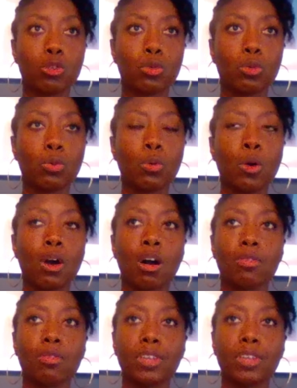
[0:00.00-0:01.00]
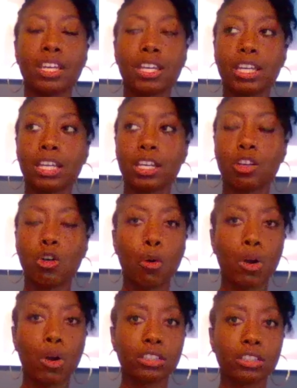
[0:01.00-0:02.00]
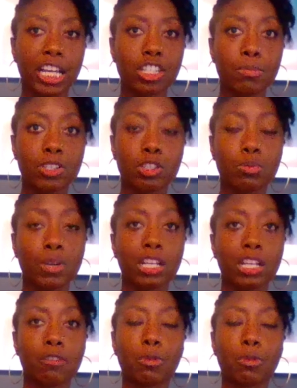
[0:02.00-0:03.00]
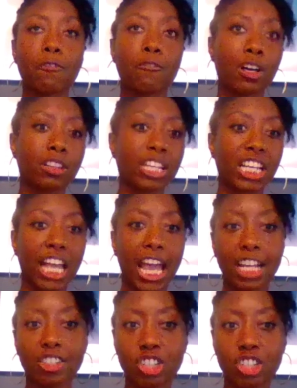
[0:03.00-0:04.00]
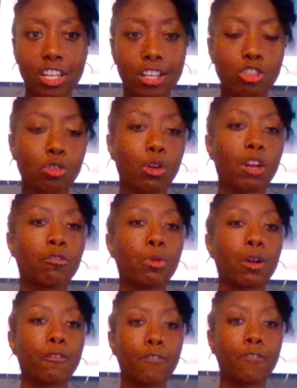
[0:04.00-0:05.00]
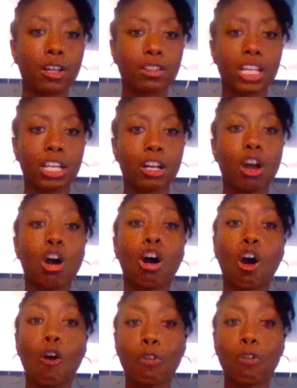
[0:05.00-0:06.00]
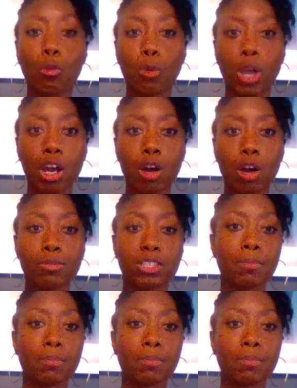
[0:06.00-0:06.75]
to the correlation between if we're feeling anxious or if we're feeling overwhelmed,